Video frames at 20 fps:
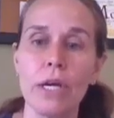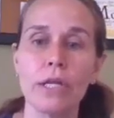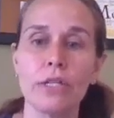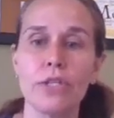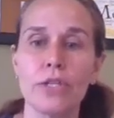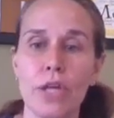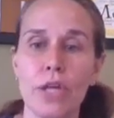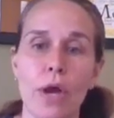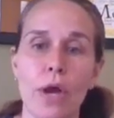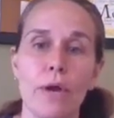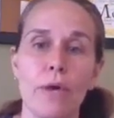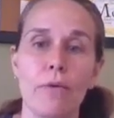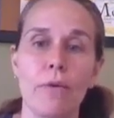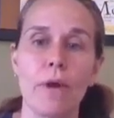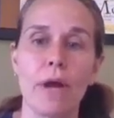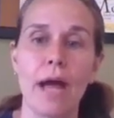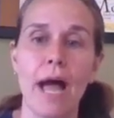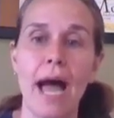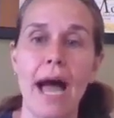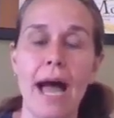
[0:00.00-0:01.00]
So
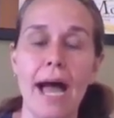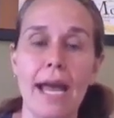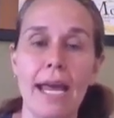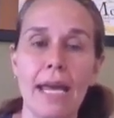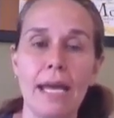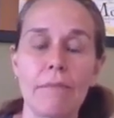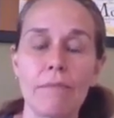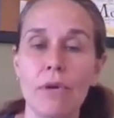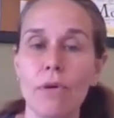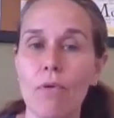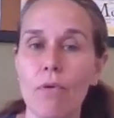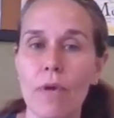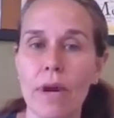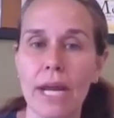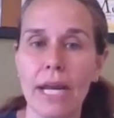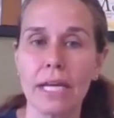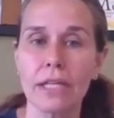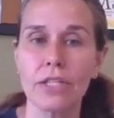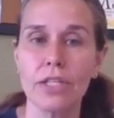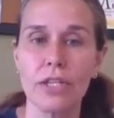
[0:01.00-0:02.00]
I am
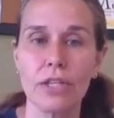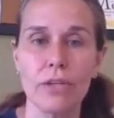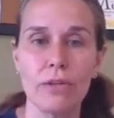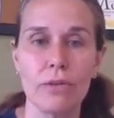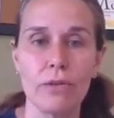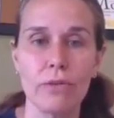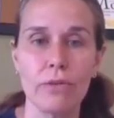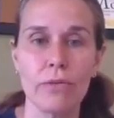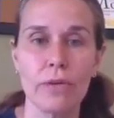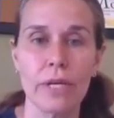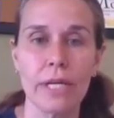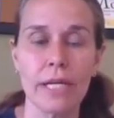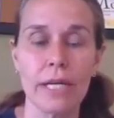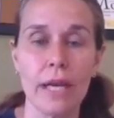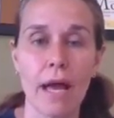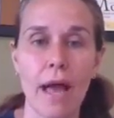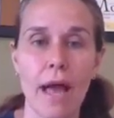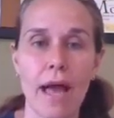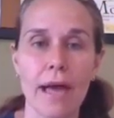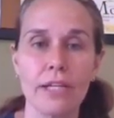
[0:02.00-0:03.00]
going to
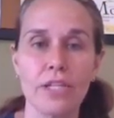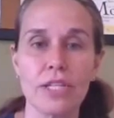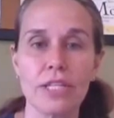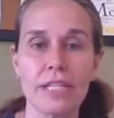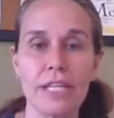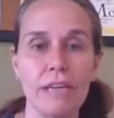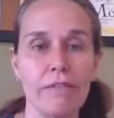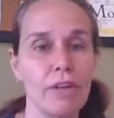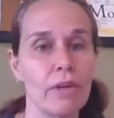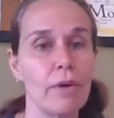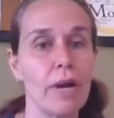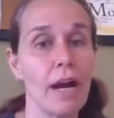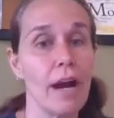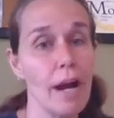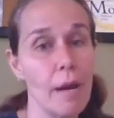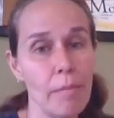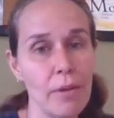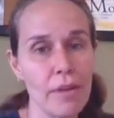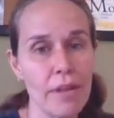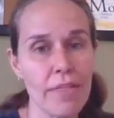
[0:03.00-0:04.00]
just give you a
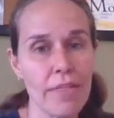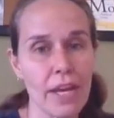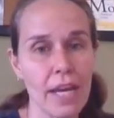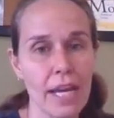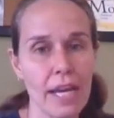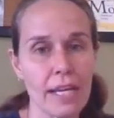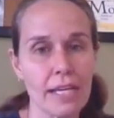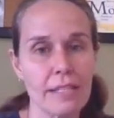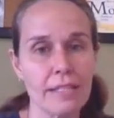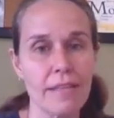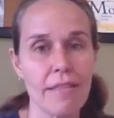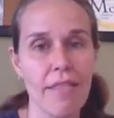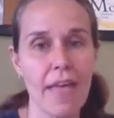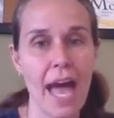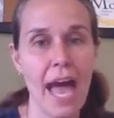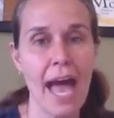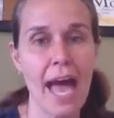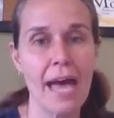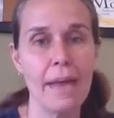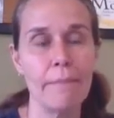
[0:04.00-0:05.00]
couple of things
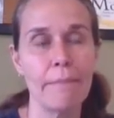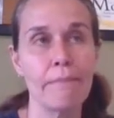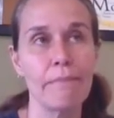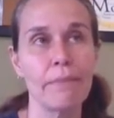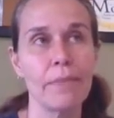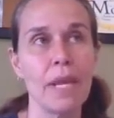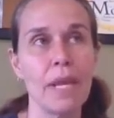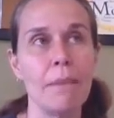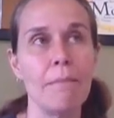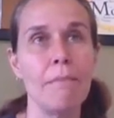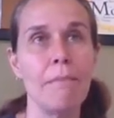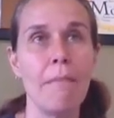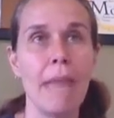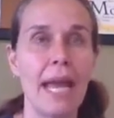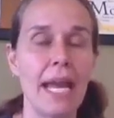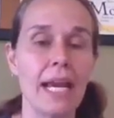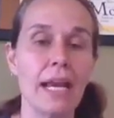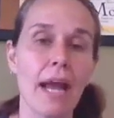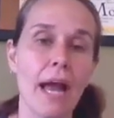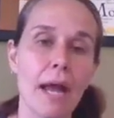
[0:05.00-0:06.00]
that
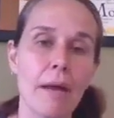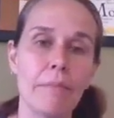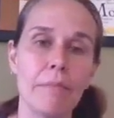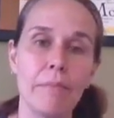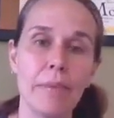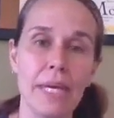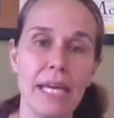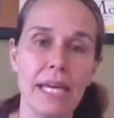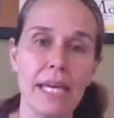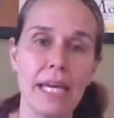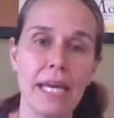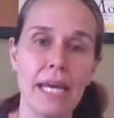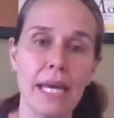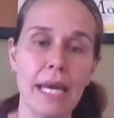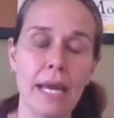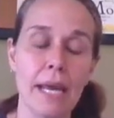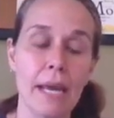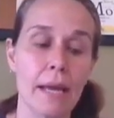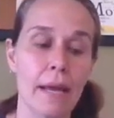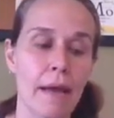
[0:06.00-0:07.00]
may not
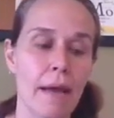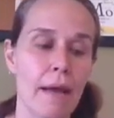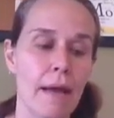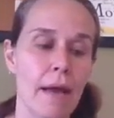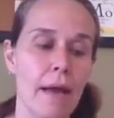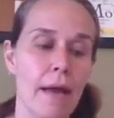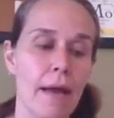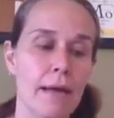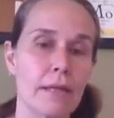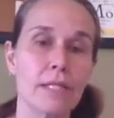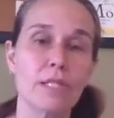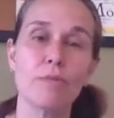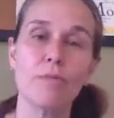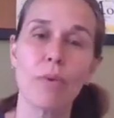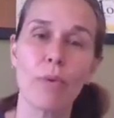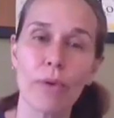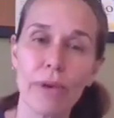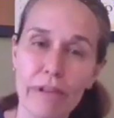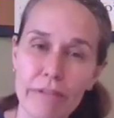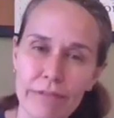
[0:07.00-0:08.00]
be
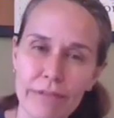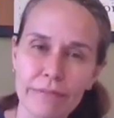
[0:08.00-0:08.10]
supportive